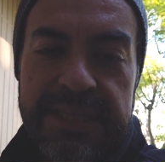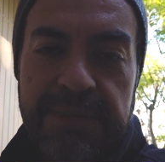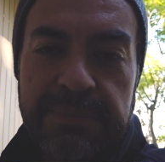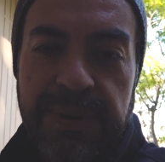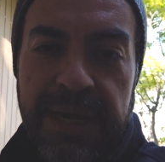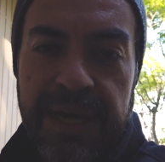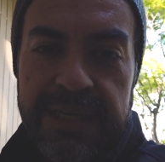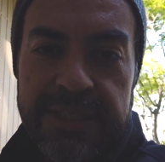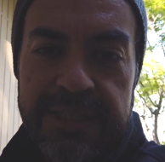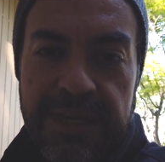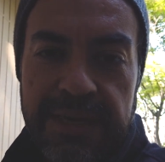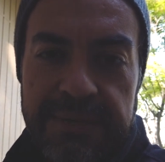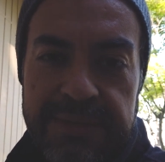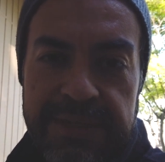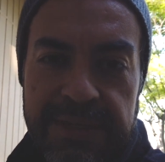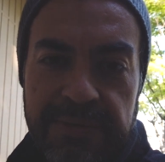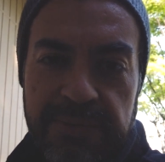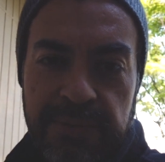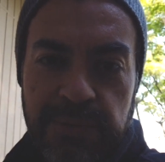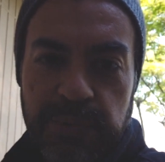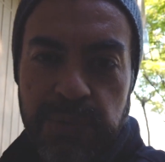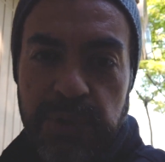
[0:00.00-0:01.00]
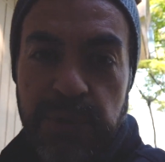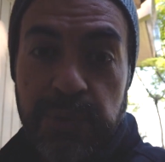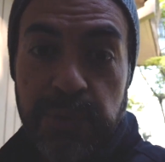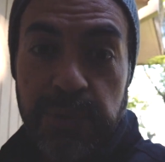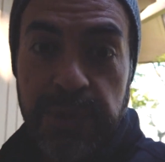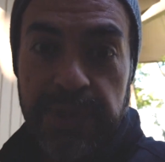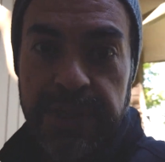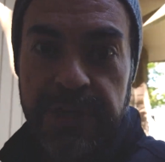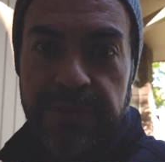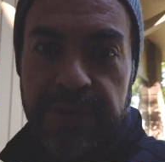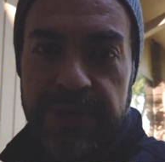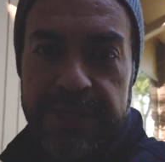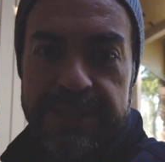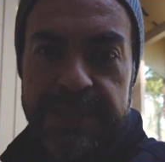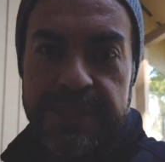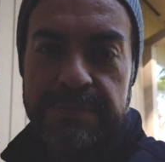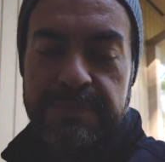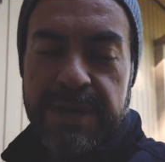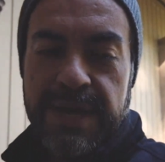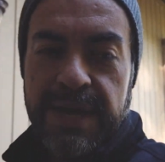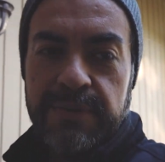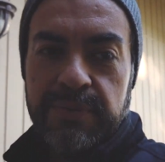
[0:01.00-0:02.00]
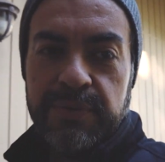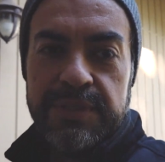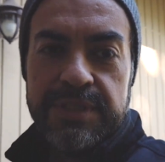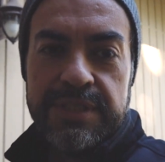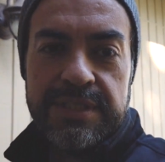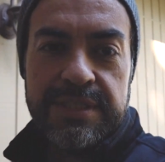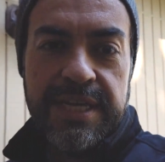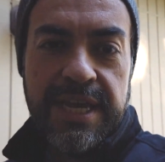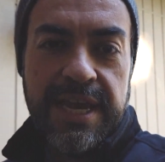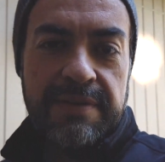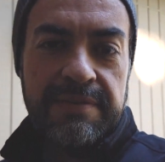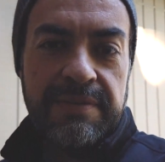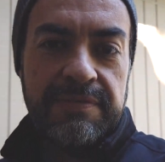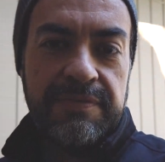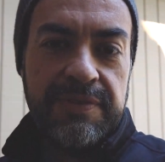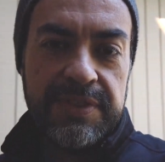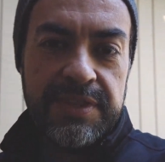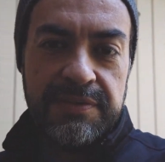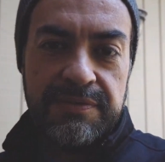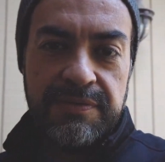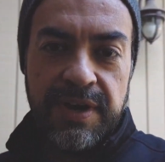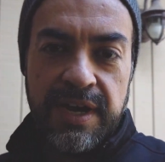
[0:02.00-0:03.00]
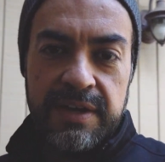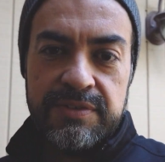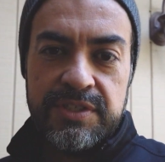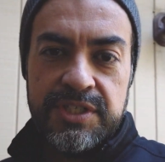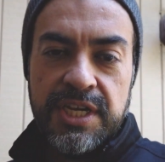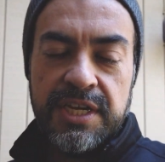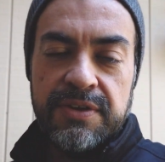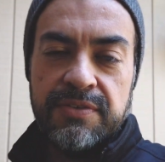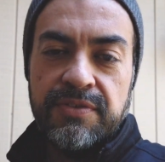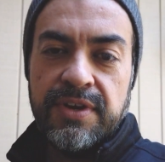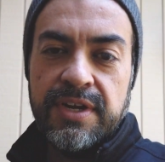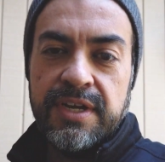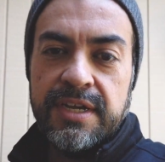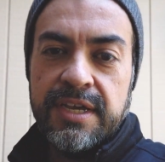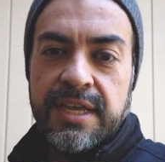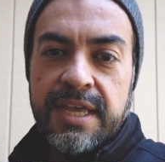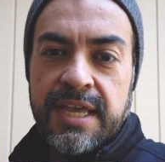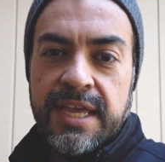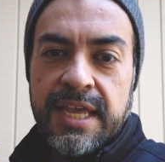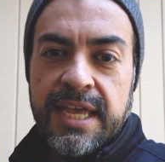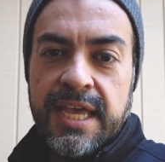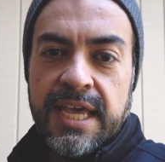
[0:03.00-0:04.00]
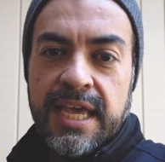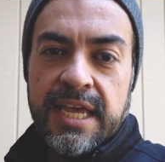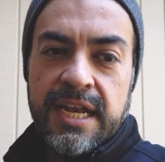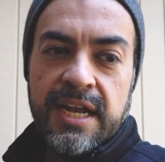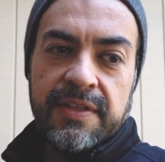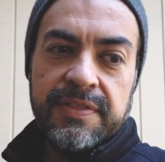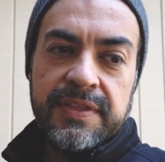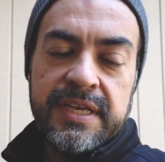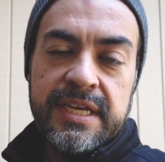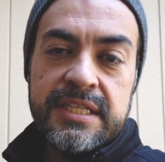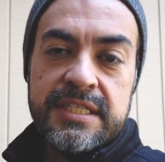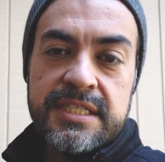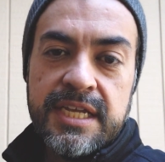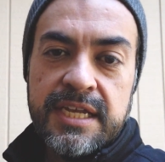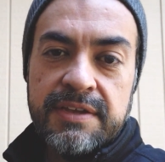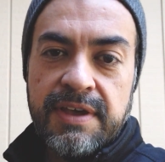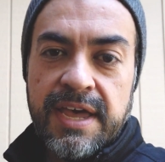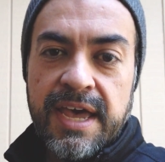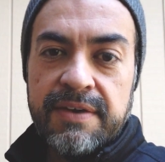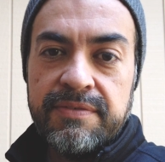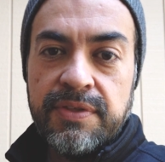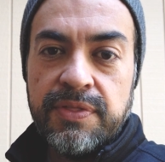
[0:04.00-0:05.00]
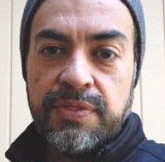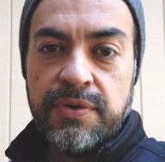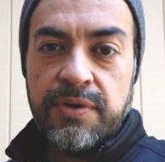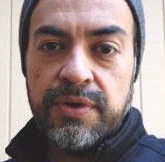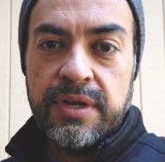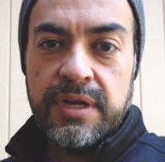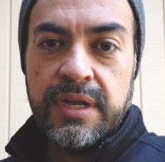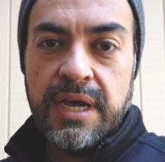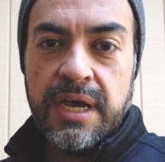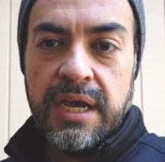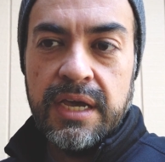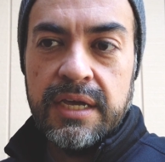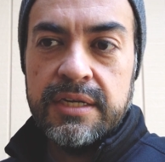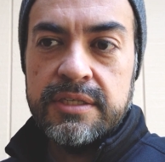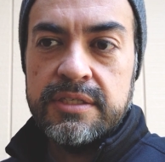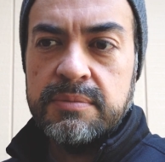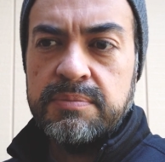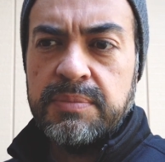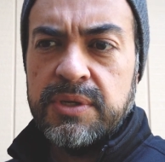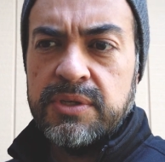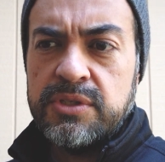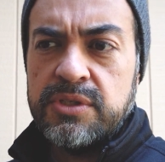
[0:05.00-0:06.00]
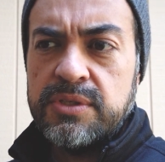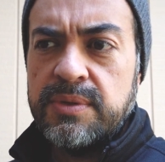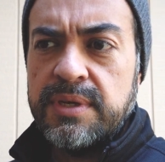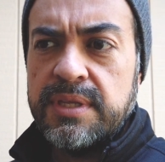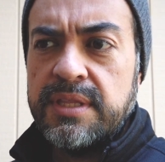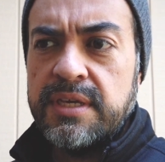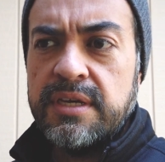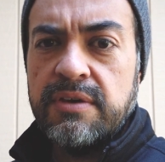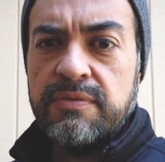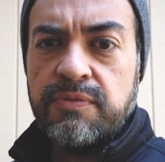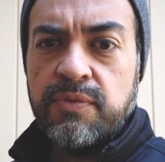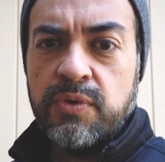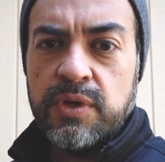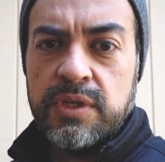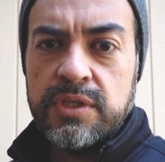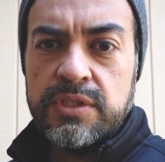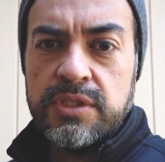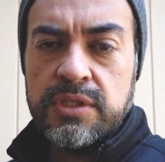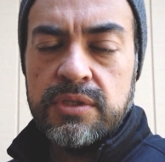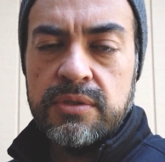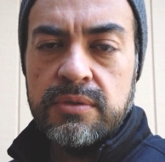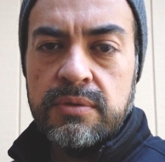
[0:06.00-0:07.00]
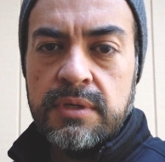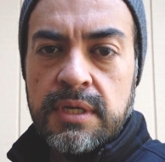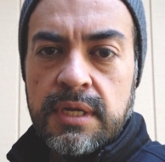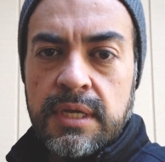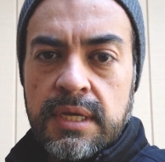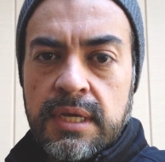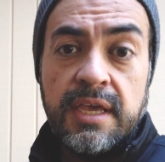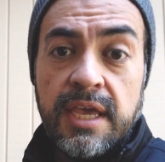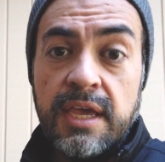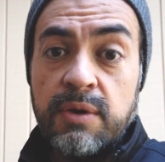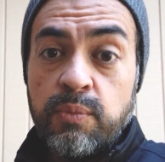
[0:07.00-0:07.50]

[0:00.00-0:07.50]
at the bike shop weren't really crazy about, which is I have a 55 chainring, and on the inside I have a 39 as opposed to, I think, a 42.